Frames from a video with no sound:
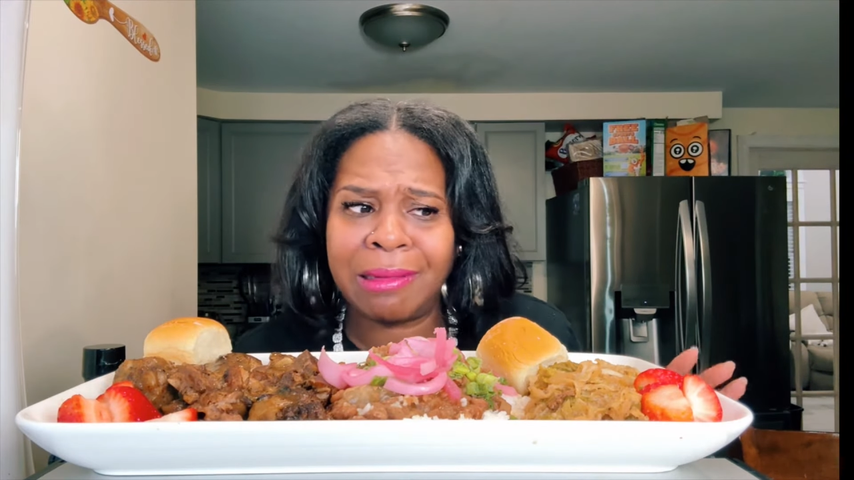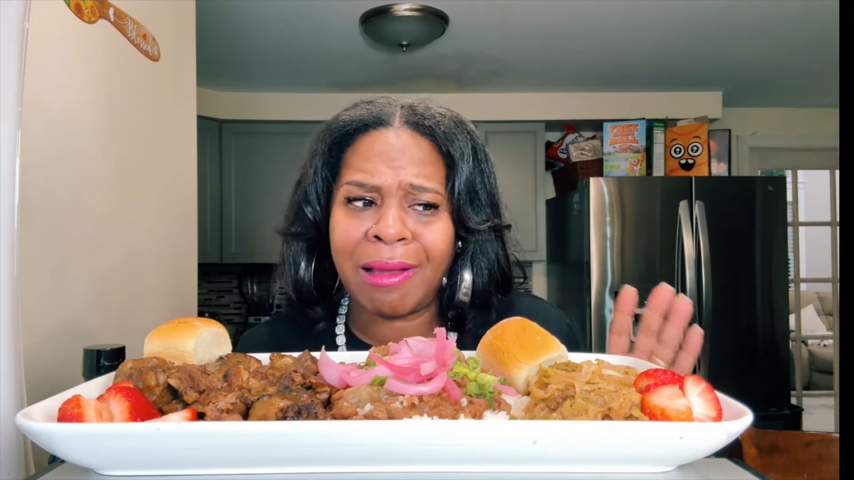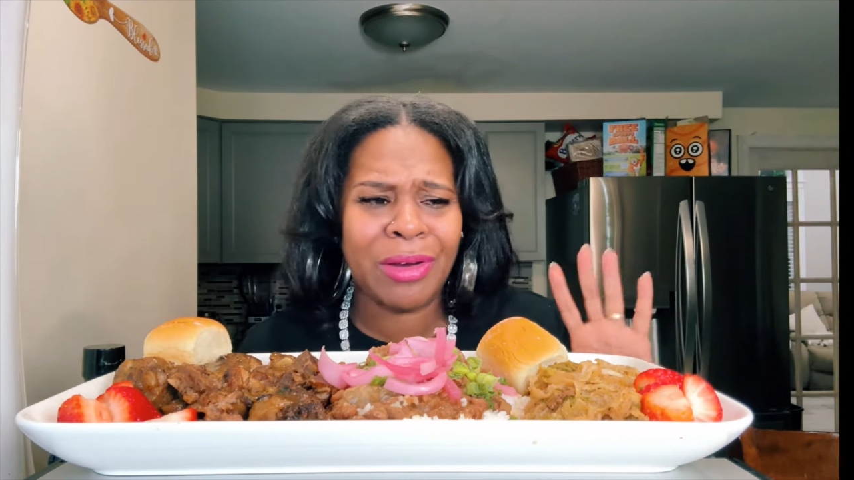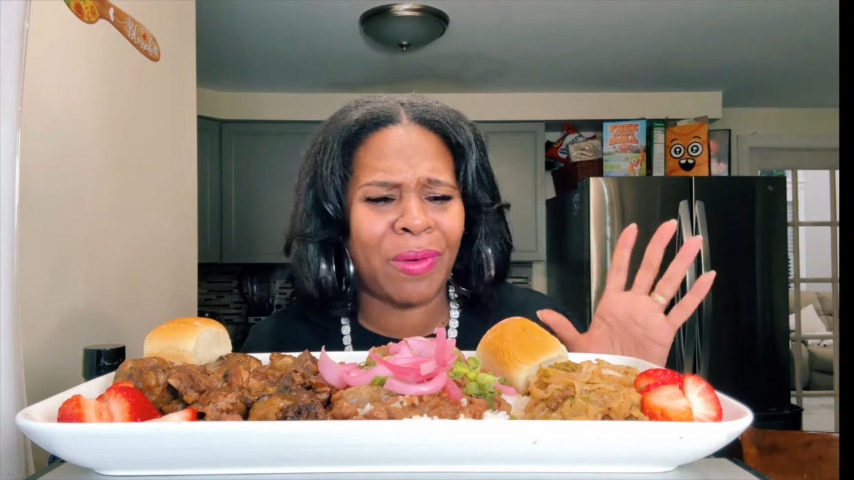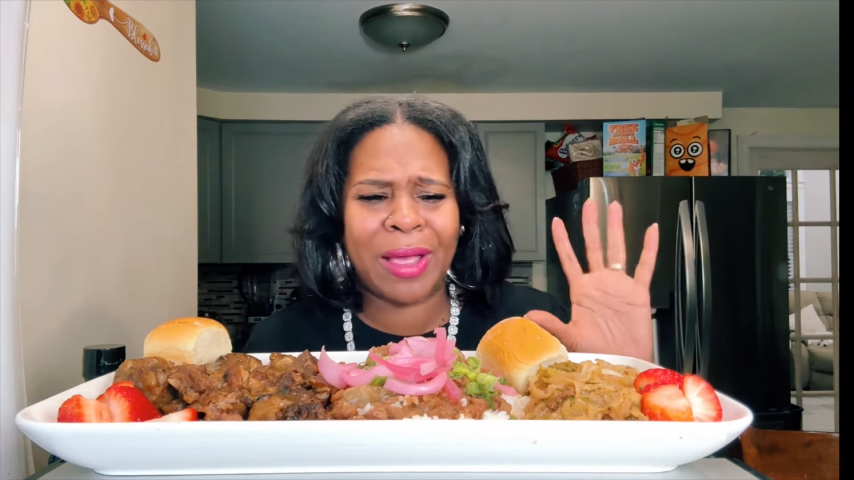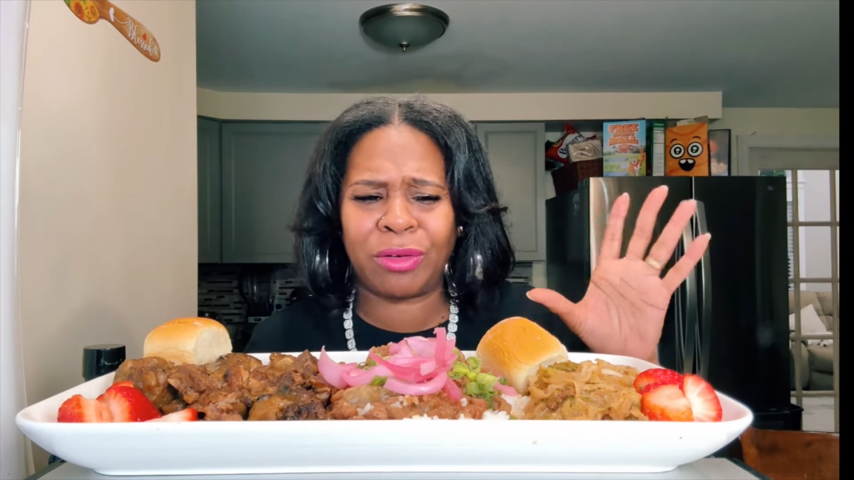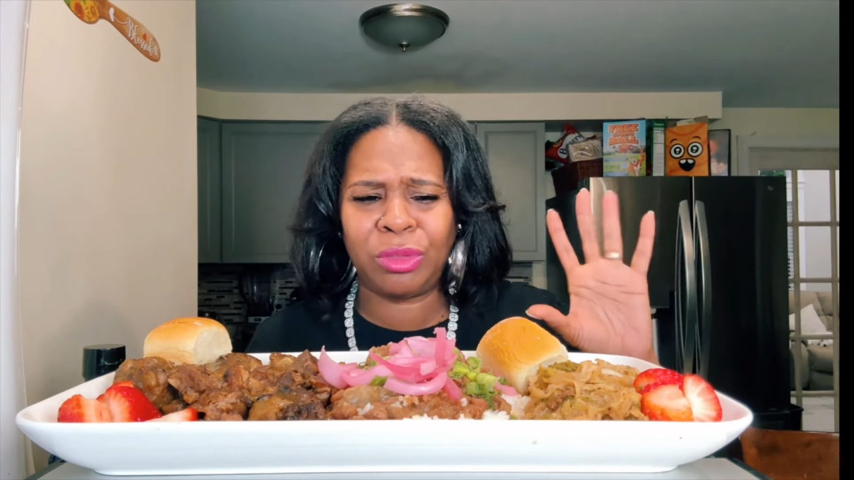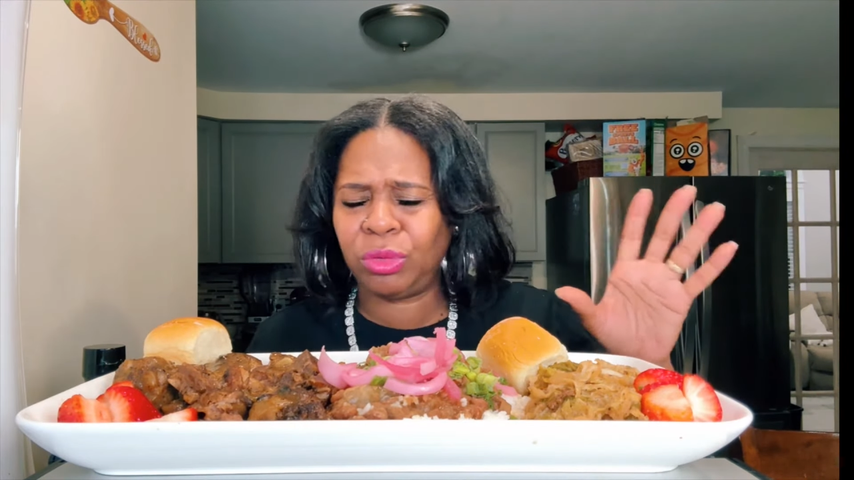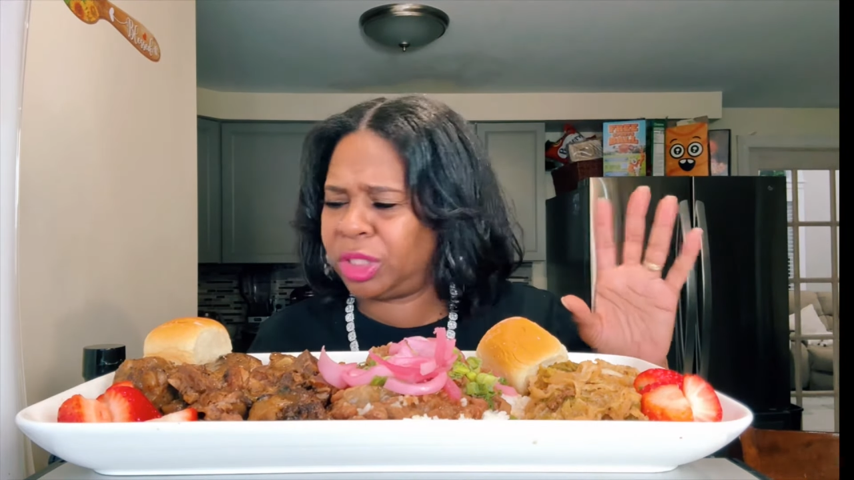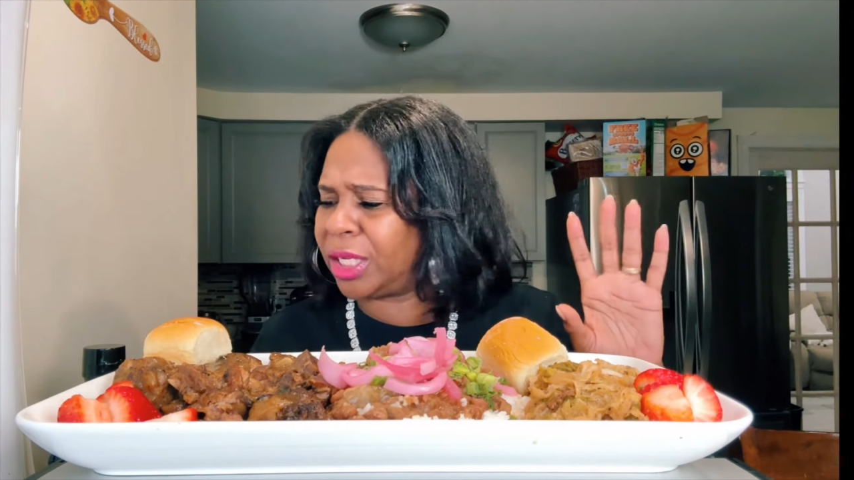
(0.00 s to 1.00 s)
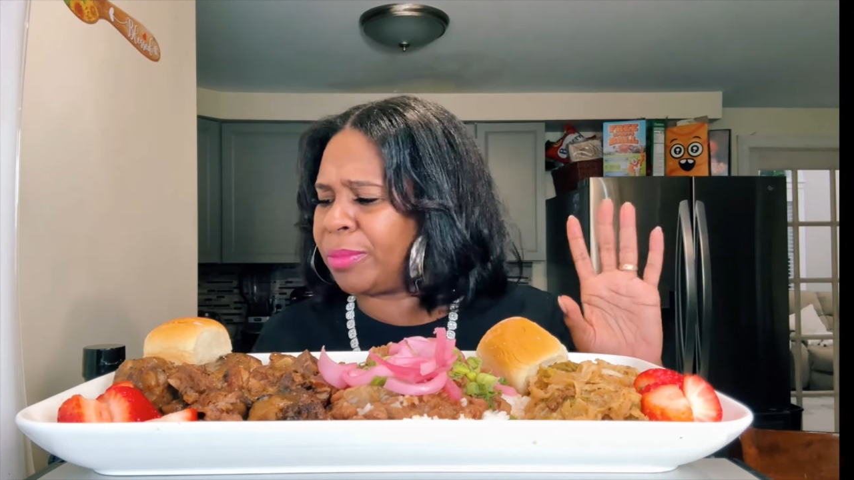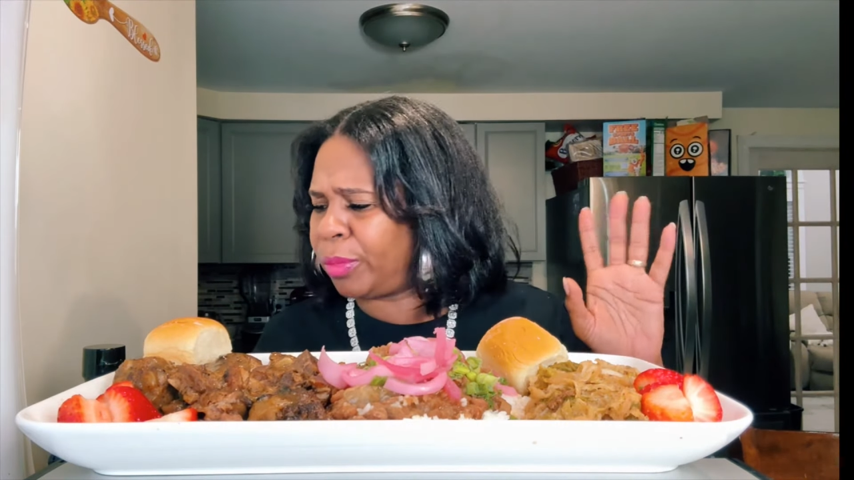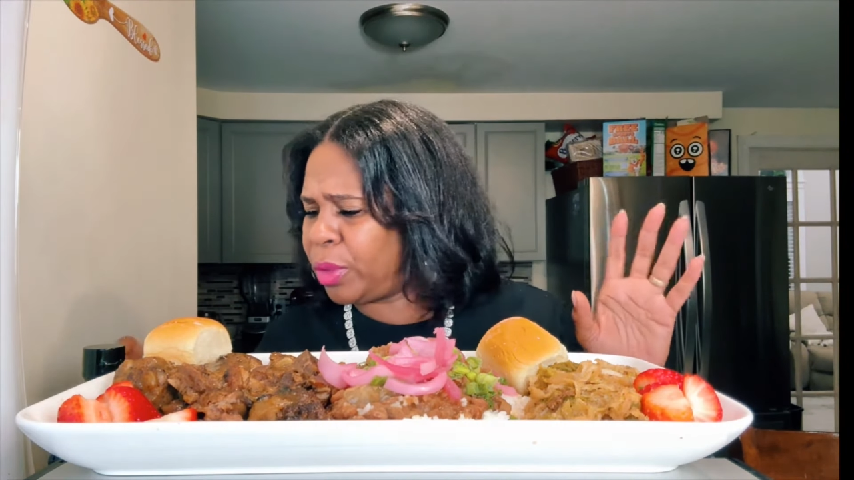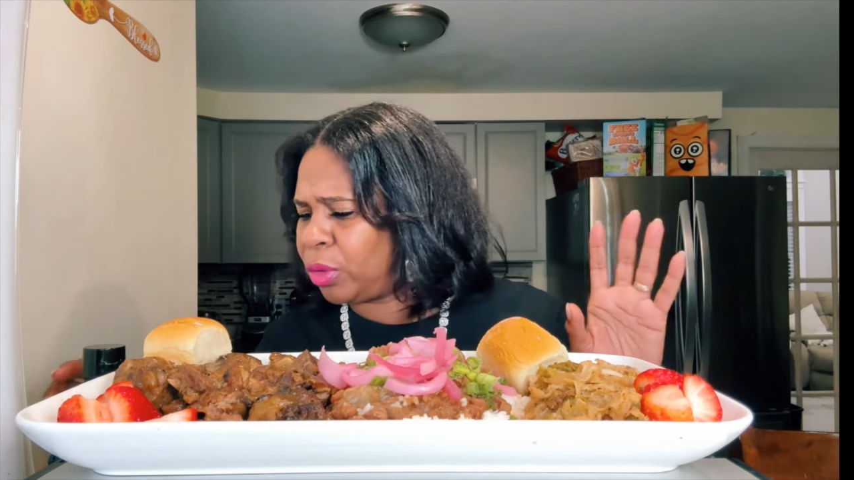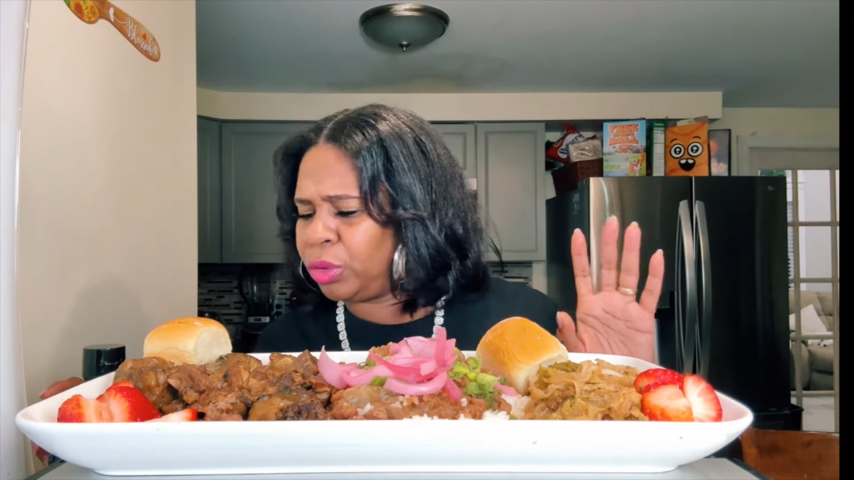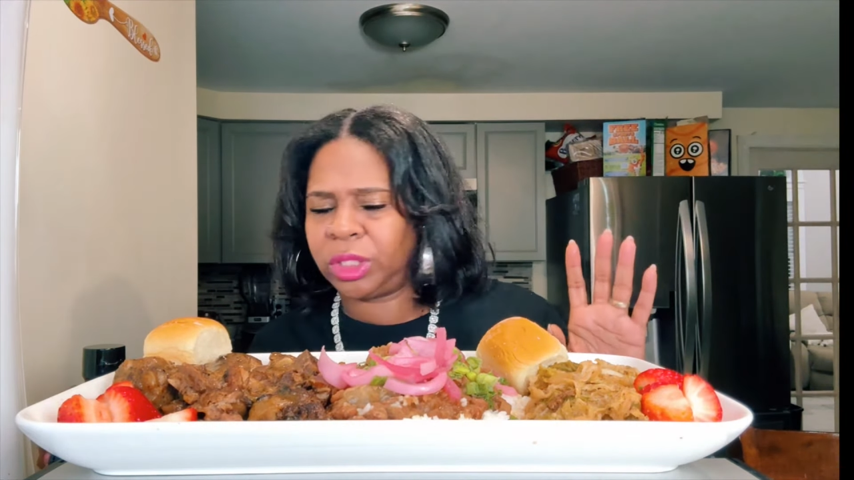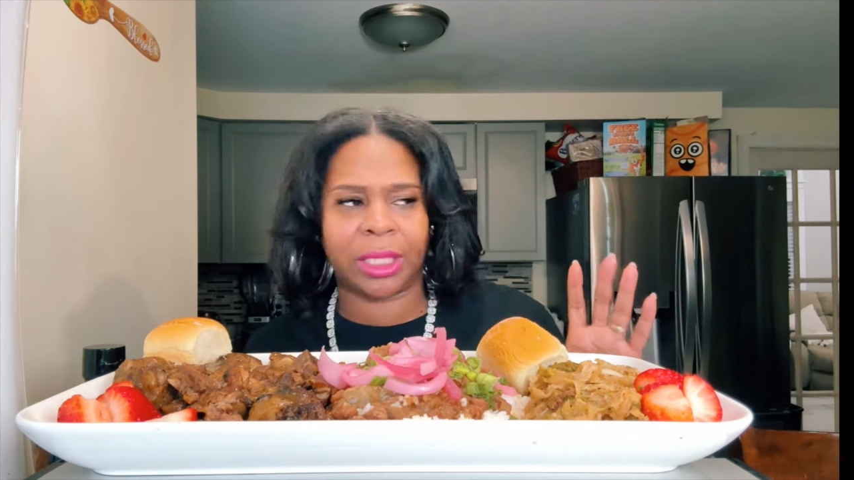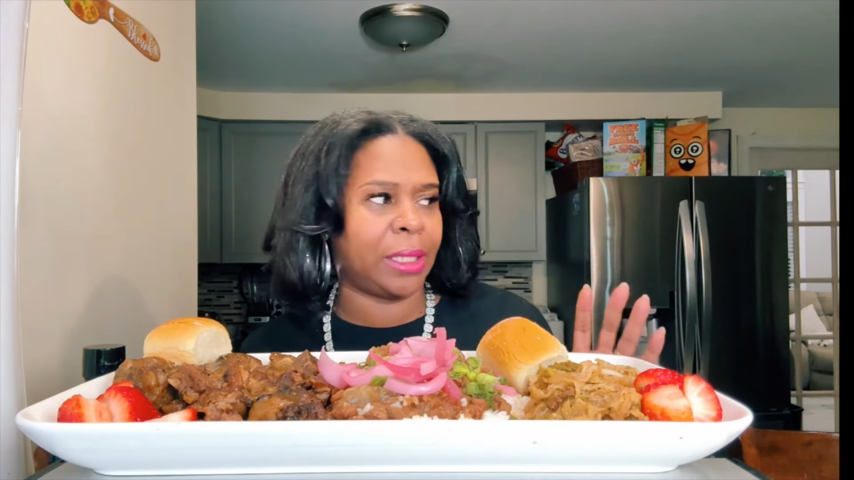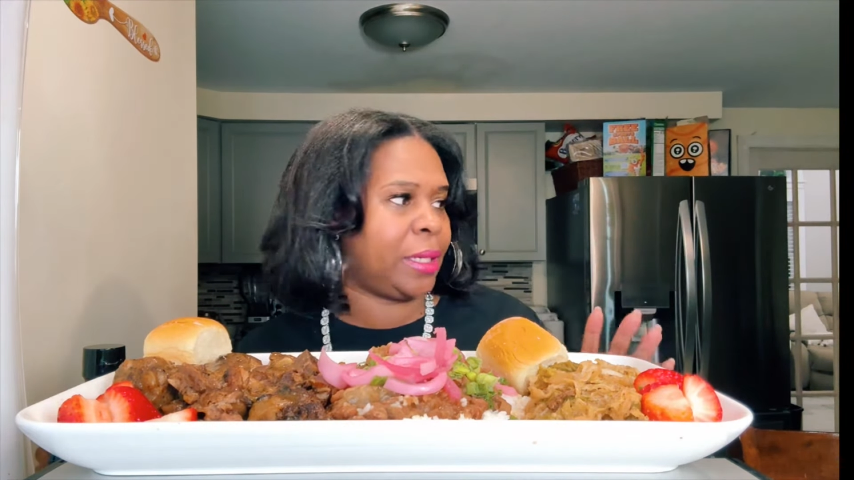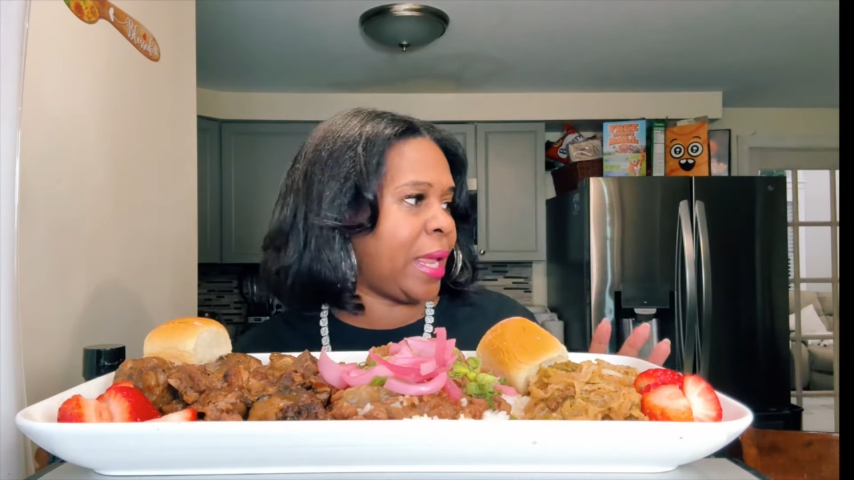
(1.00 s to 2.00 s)
Y'all know I don't do chicken, but we're going to do
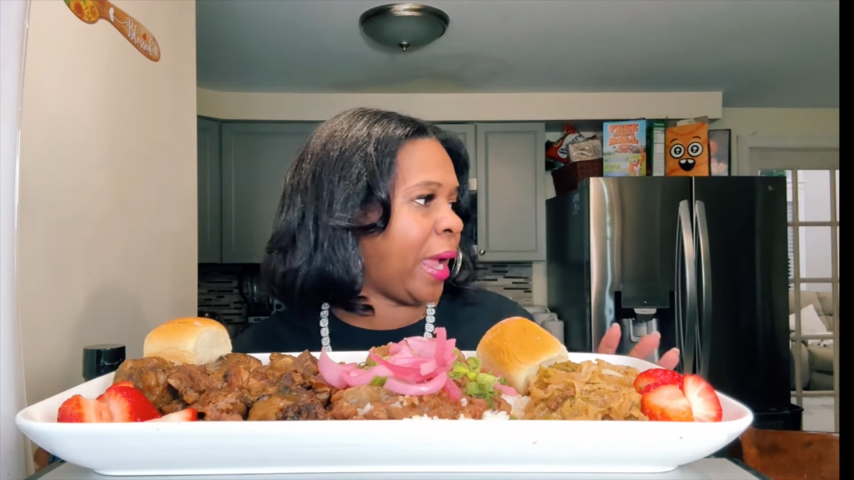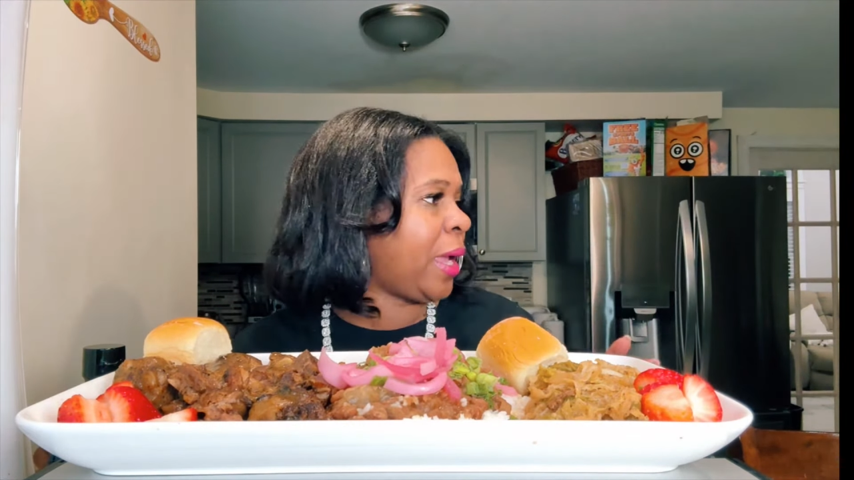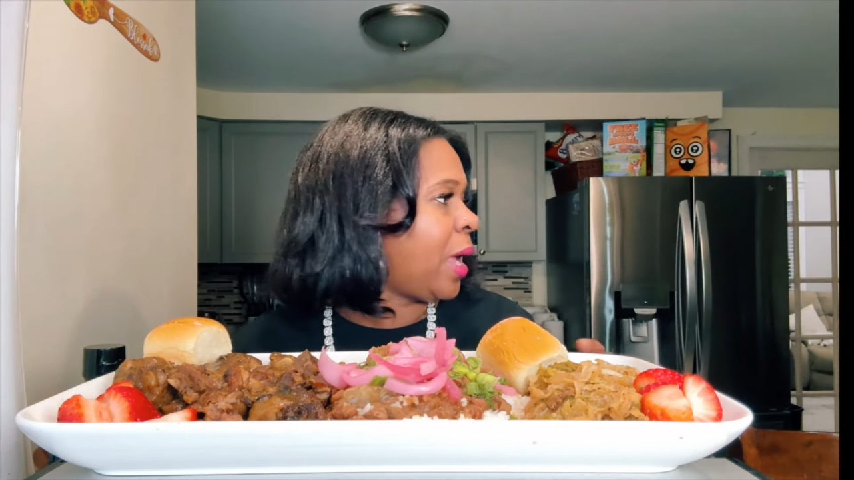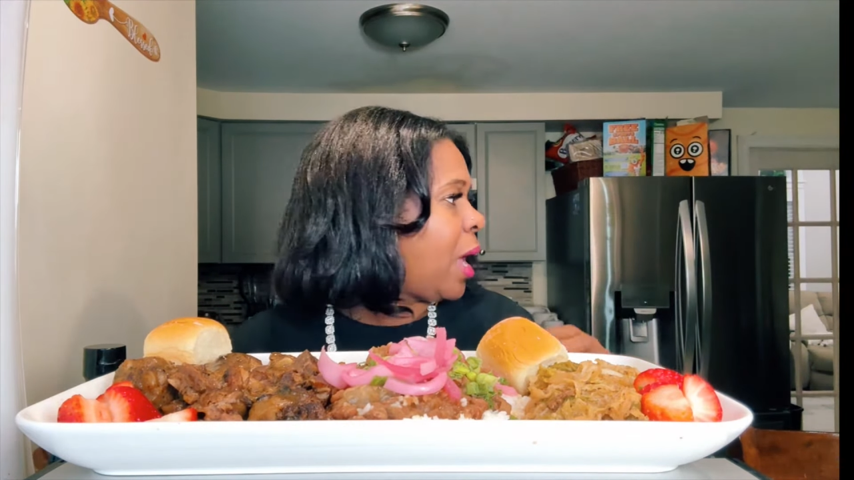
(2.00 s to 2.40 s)
chicken today.